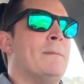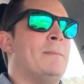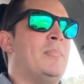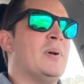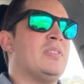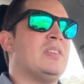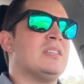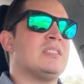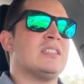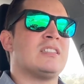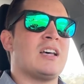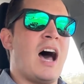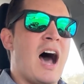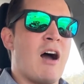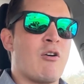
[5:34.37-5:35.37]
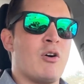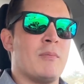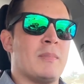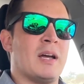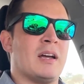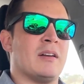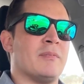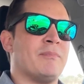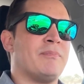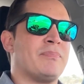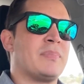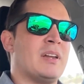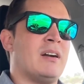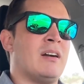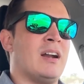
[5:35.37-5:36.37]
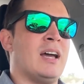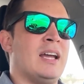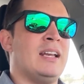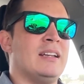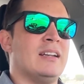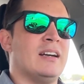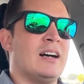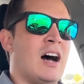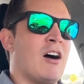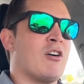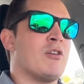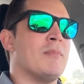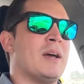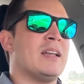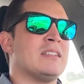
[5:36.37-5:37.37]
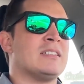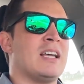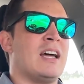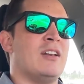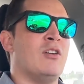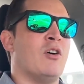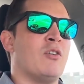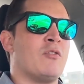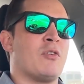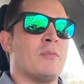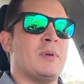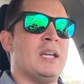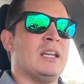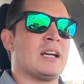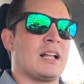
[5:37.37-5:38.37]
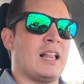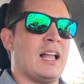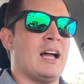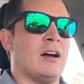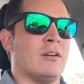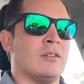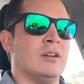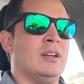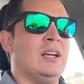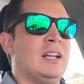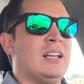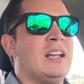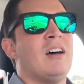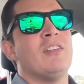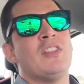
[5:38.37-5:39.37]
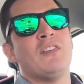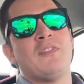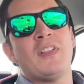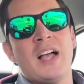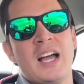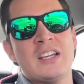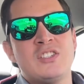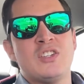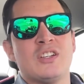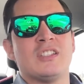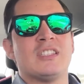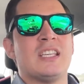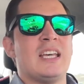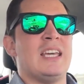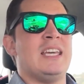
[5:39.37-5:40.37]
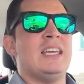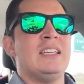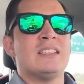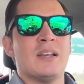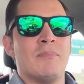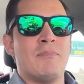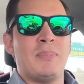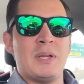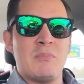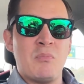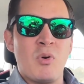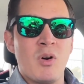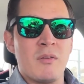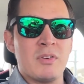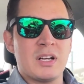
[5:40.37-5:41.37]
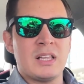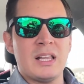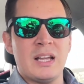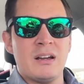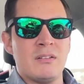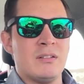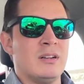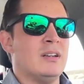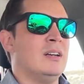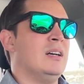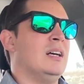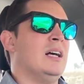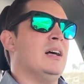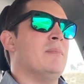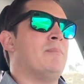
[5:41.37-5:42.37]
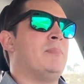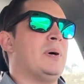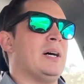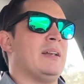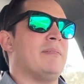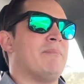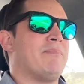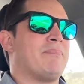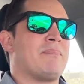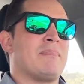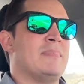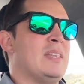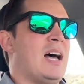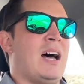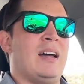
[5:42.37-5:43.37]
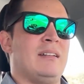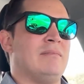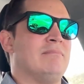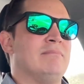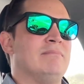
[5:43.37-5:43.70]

But this is Aquaman, all right? Aquaman is not known for being a clown. Now, The Flash, you could say he's a bit more of a clown, but not...